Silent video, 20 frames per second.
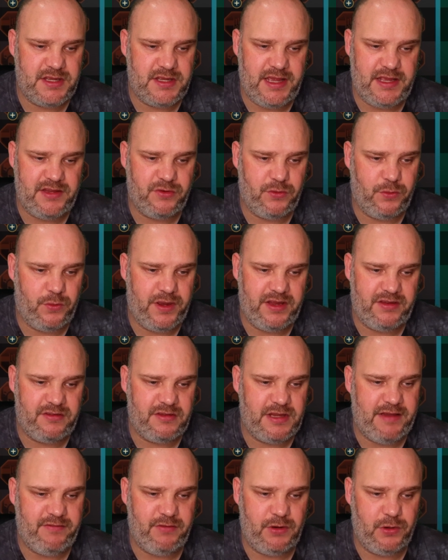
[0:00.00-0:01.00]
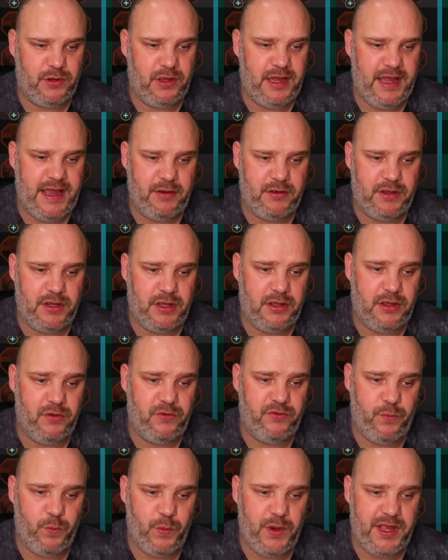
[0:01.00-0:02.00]
it's always have a look at how you
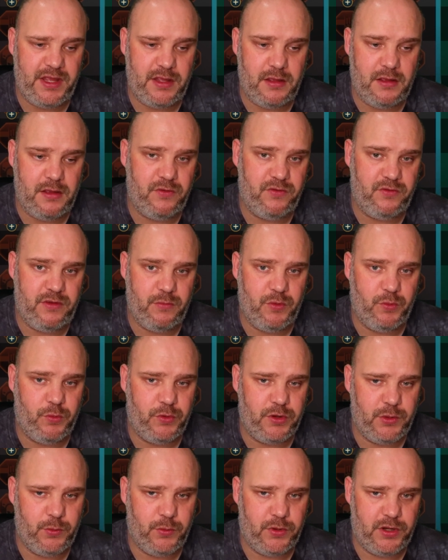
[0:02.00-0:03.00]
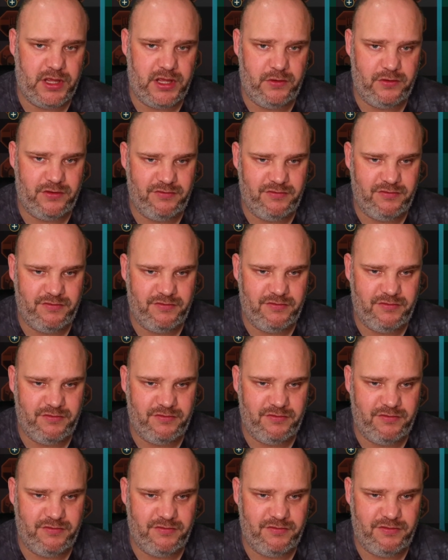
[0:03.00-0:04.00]
use him, where you use him, and what you want to use him for
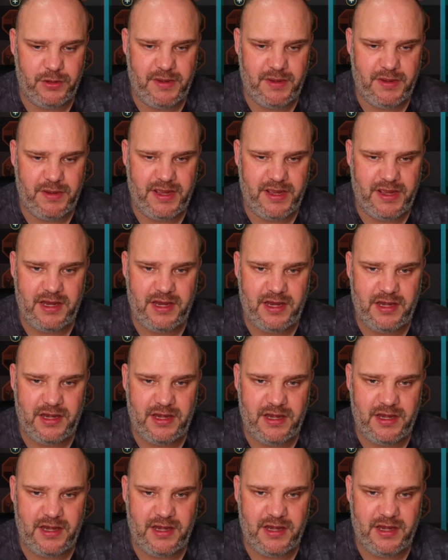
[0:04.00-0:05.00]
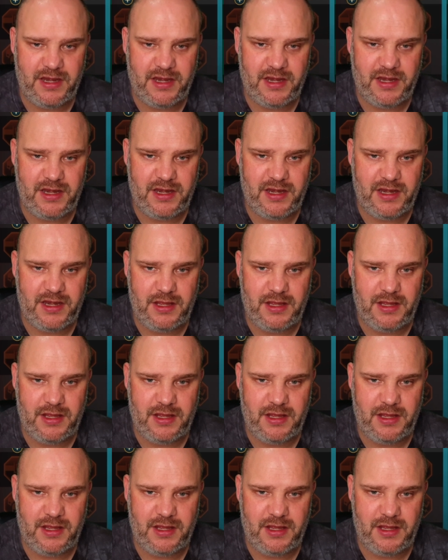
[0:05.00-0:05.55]
before you make any decision on that.